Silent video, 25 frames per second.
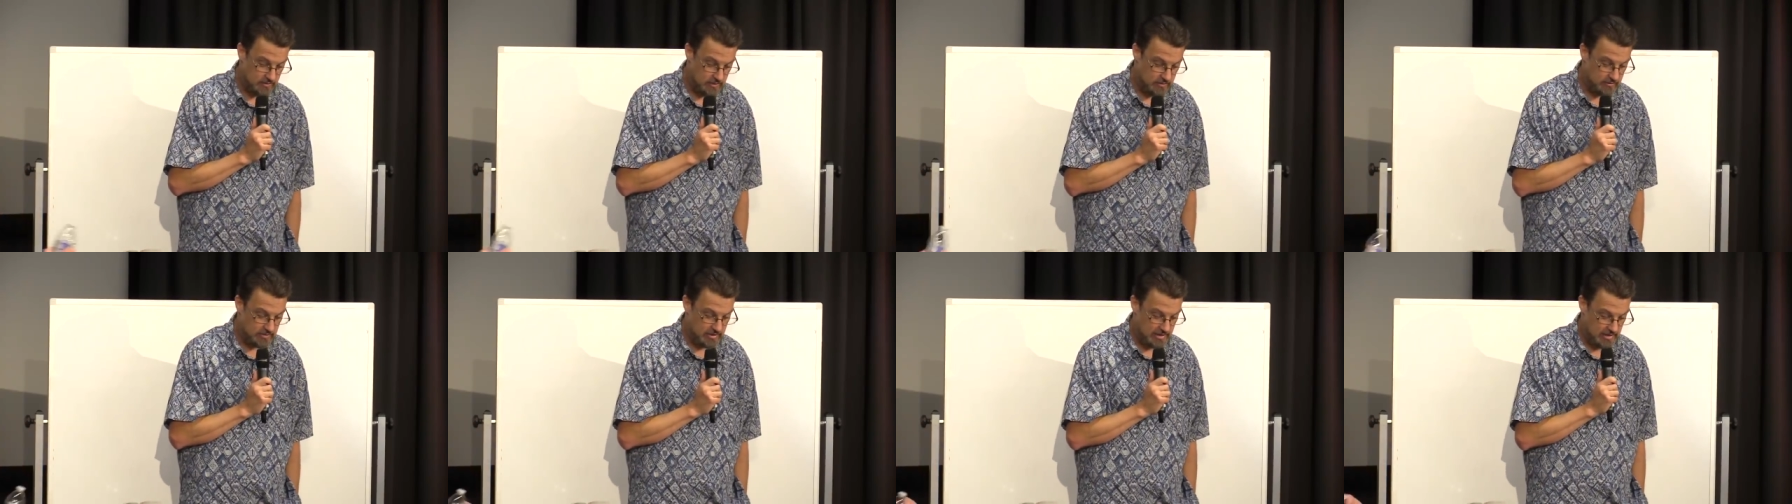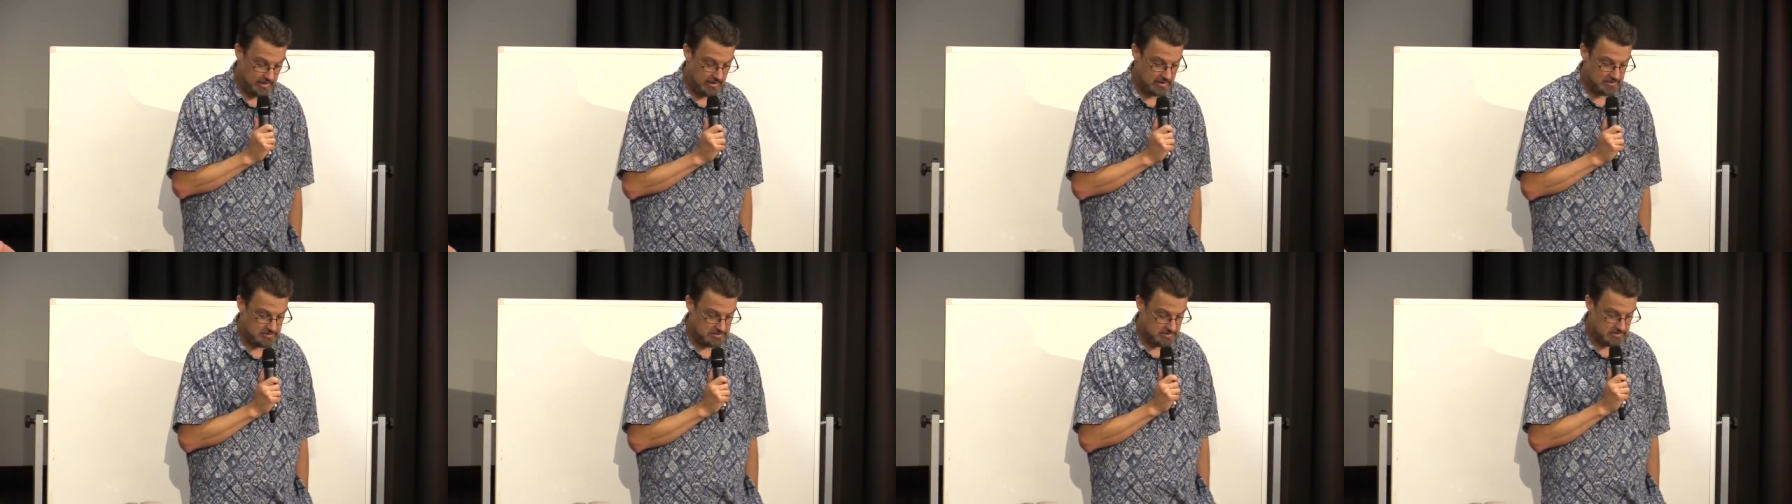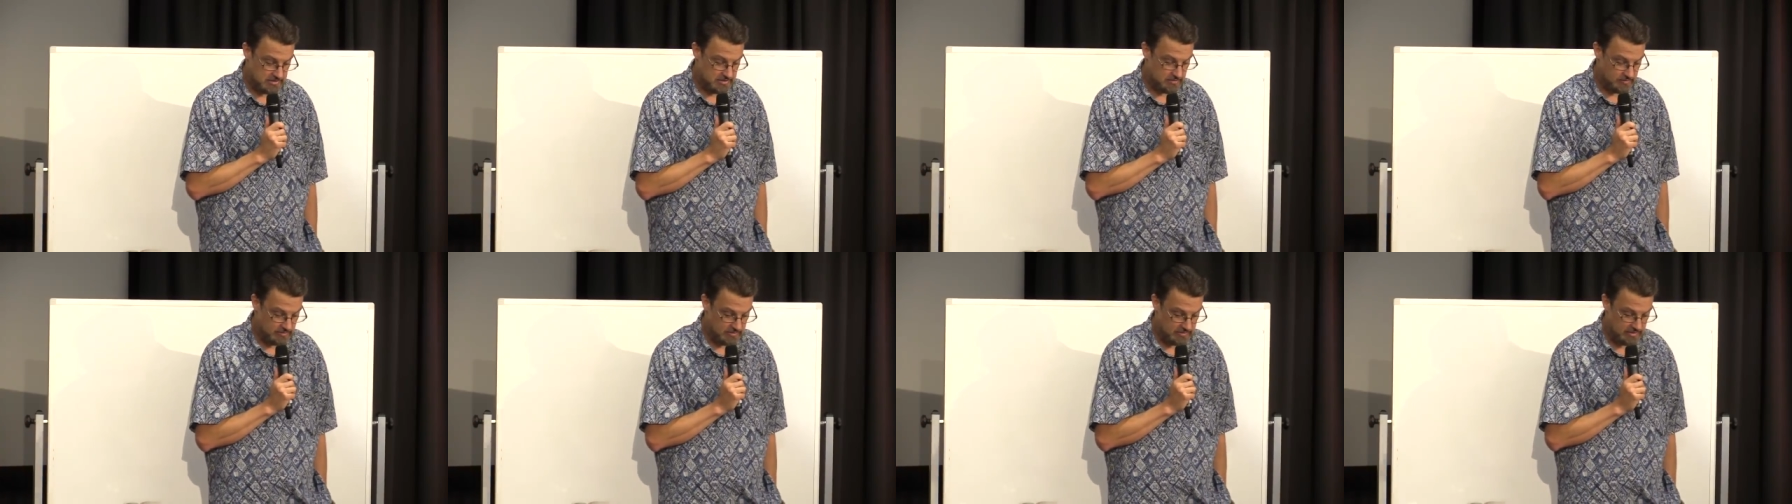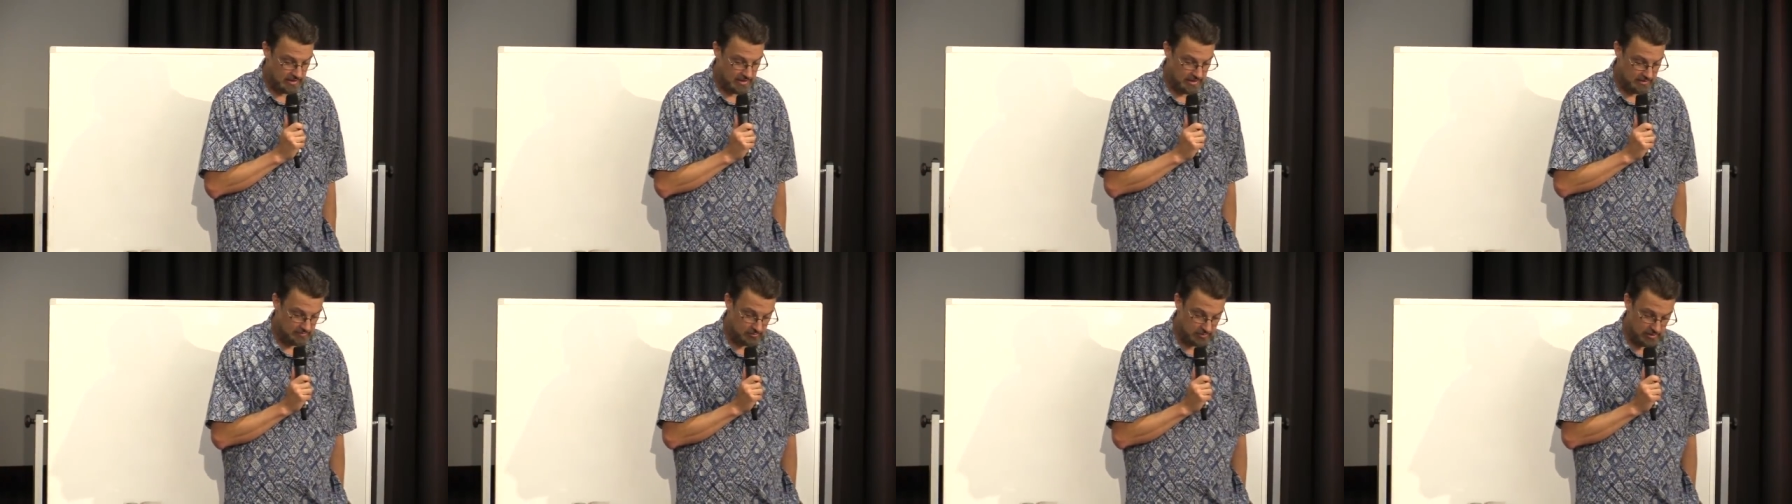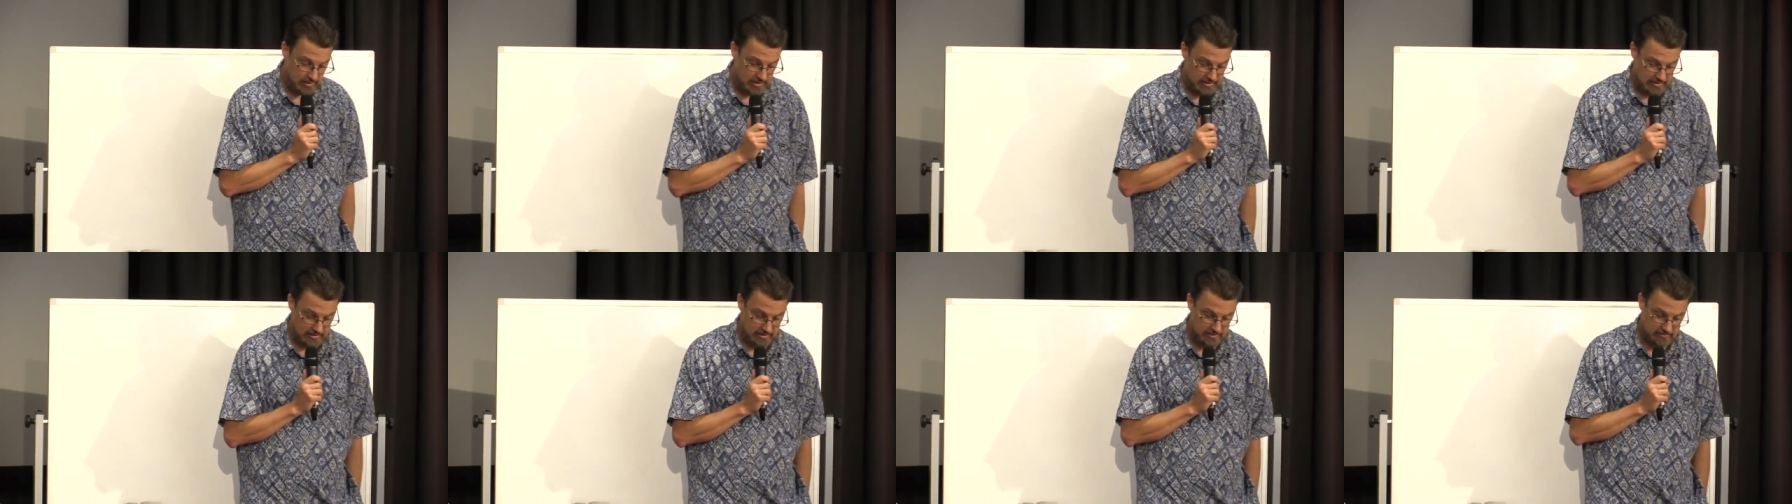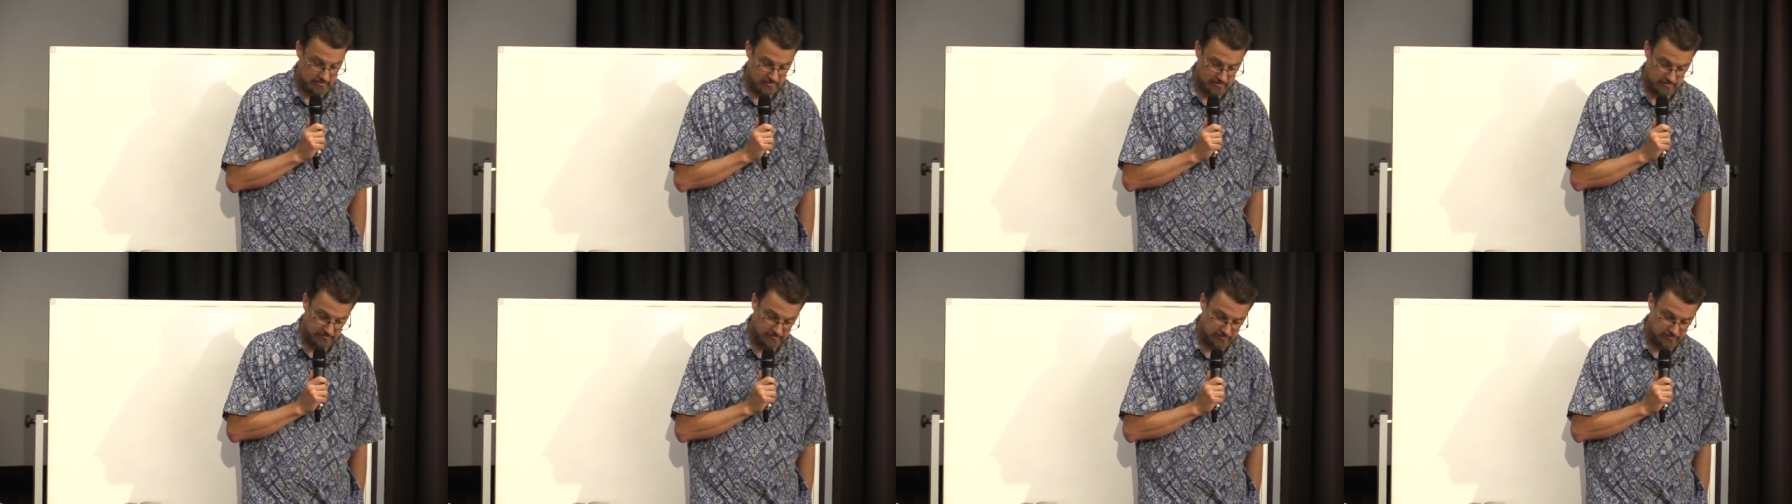we would ask that it would not break into a